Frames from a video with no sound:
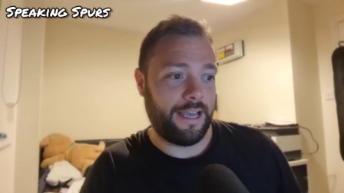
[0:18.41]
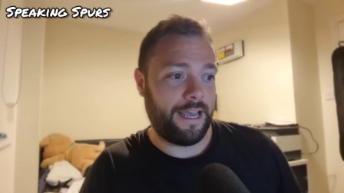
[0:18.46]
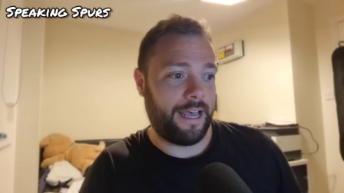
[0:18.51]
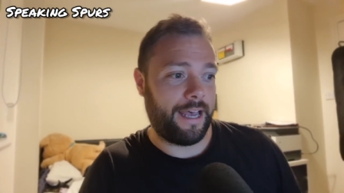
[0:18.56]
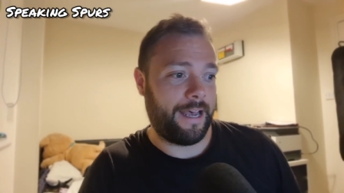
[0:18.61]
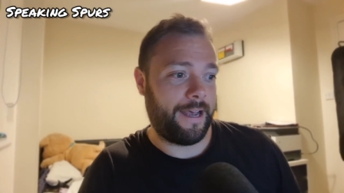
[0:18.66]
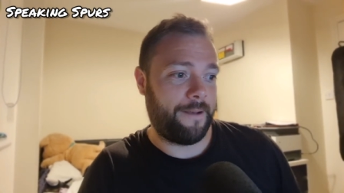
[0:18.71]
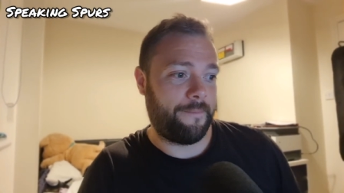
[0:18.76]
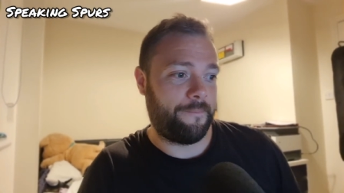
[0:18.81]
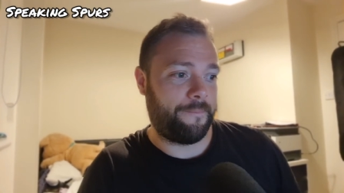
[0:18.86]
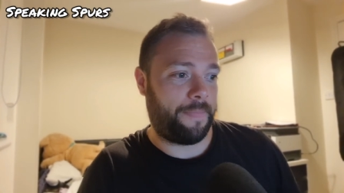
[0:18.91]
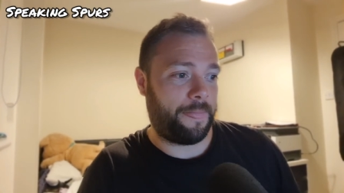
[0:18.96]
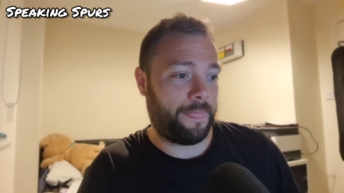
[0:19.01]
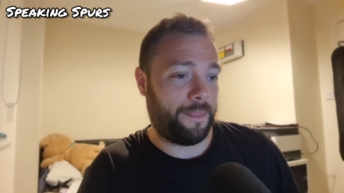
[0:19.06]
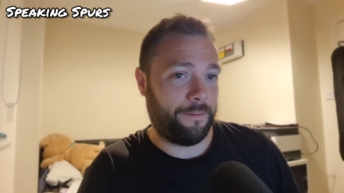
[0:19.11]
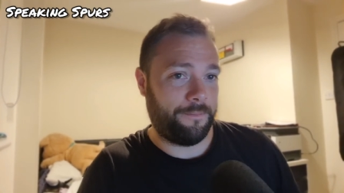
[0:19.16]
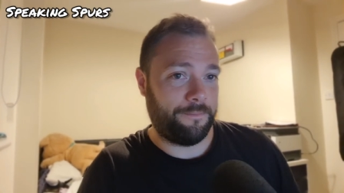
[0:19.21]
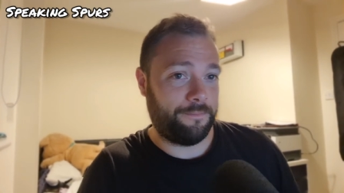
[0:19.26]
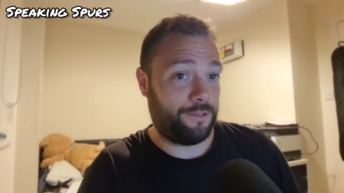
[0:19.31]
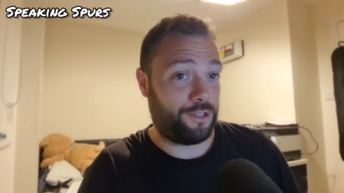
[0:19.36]
Um,
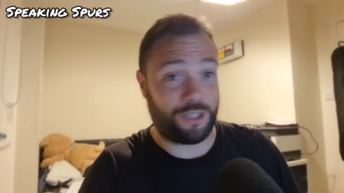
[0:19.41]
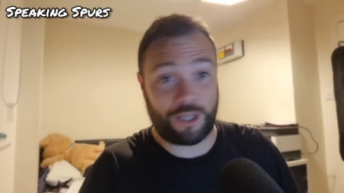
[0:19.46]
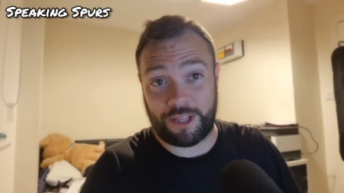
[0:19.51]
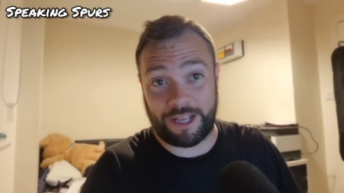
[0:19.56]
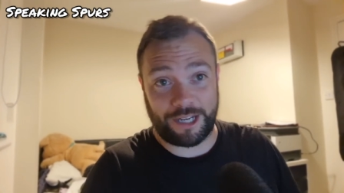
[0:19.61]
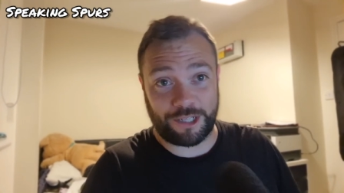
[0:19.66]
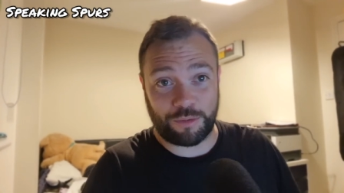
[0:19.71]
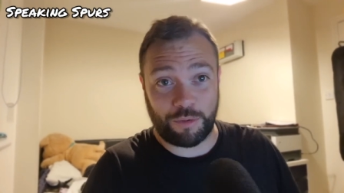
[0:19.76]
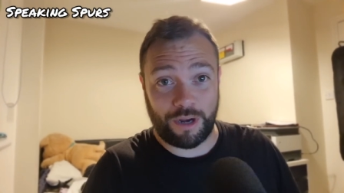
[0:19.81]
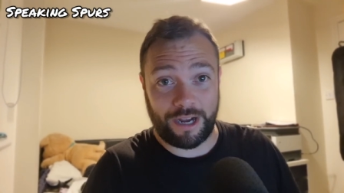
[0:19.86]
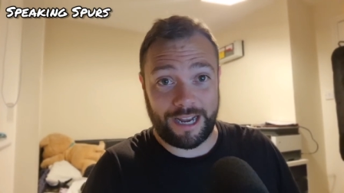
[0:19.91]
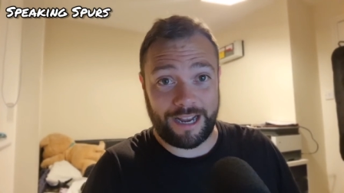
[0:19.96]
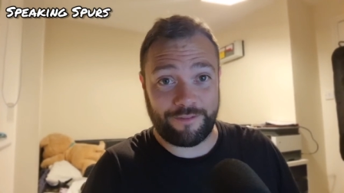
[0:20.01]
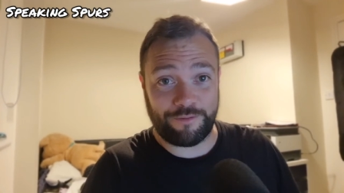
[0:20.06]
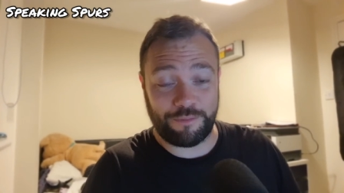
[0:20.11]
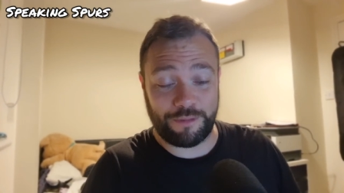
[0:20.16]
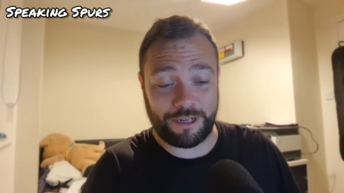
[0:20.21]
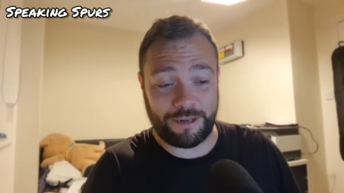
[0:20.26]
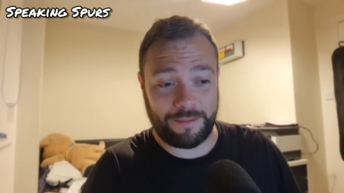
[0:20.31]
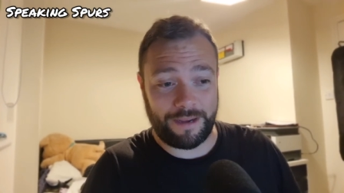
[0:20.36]
so that's why I
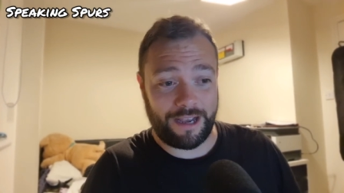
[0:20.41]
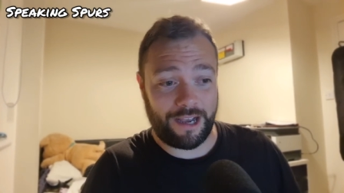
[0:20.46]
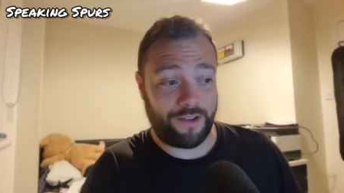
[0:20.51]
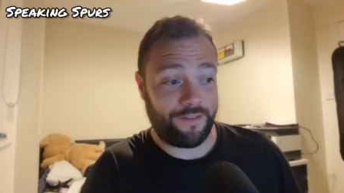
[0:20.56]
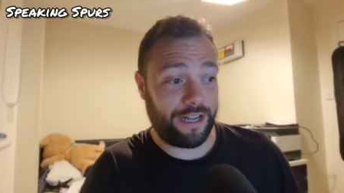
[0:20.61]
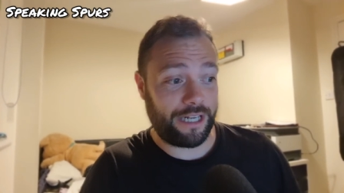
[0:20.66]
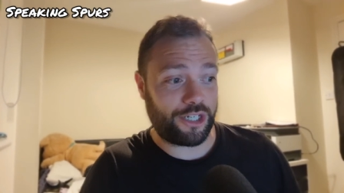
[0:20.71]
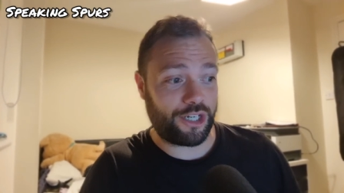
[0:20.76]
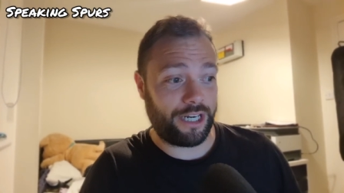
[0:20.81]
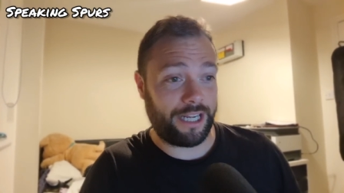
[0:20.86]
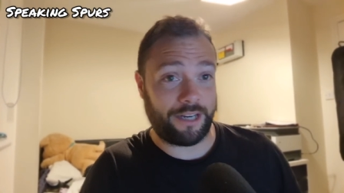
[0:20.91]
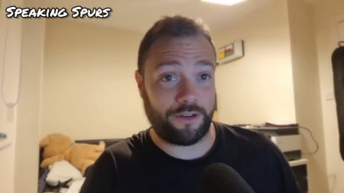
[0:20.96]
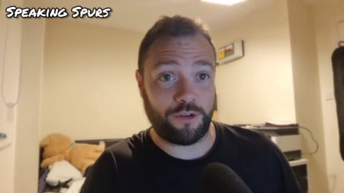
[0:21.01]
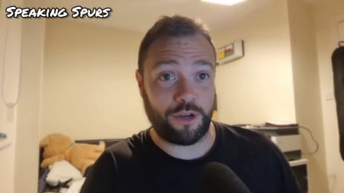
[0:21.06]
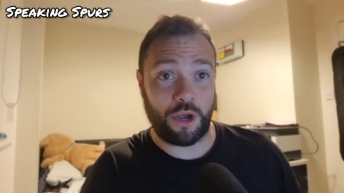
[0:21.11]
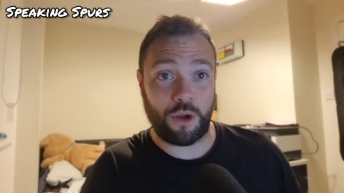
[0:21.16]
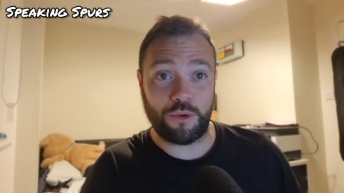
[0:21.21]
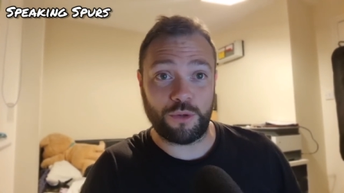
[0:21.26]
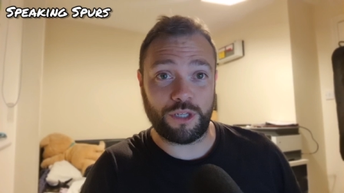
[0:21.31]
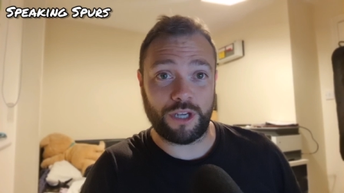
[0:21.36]
haven't been about. I've actually had
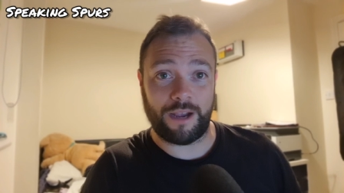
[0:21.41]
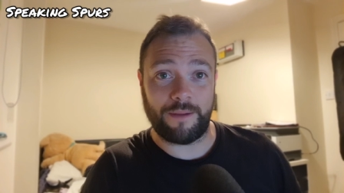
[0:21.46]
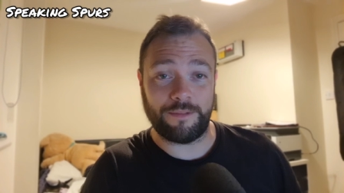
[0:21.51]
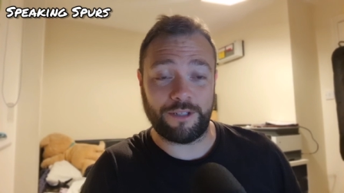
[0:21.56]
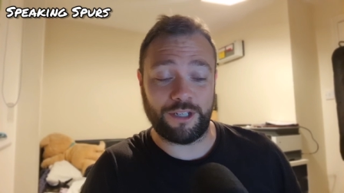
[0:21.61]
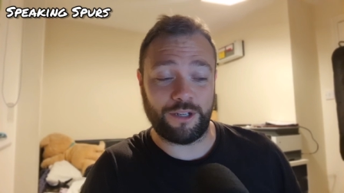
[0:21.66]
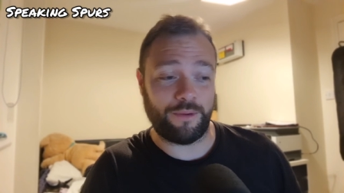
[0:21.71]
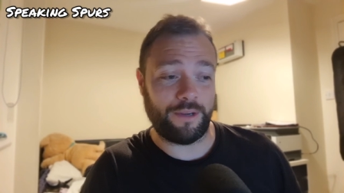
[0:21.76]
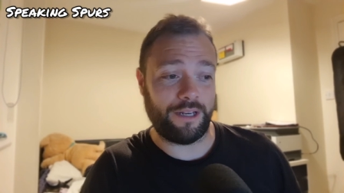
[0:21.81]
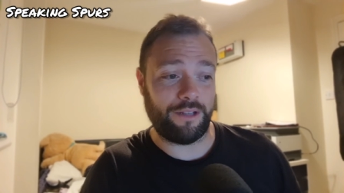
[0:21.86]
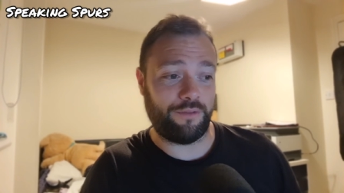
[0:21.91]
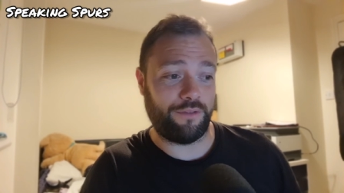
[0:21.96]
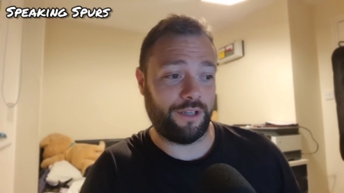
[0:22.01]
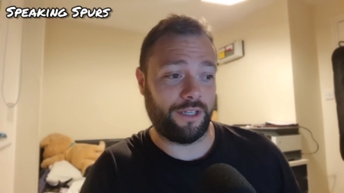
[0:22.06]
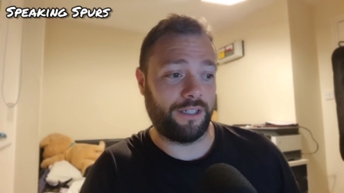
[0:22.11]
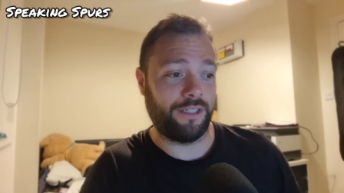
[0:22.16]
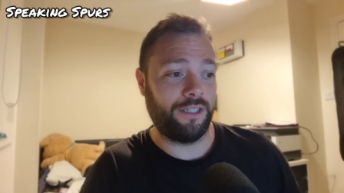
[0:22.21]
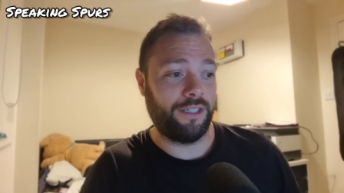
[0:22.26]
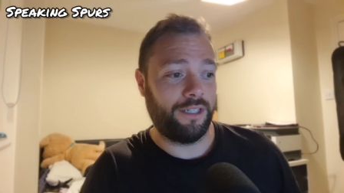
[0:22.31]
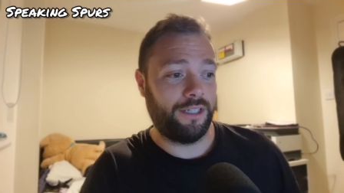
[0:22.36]
no time to do anything.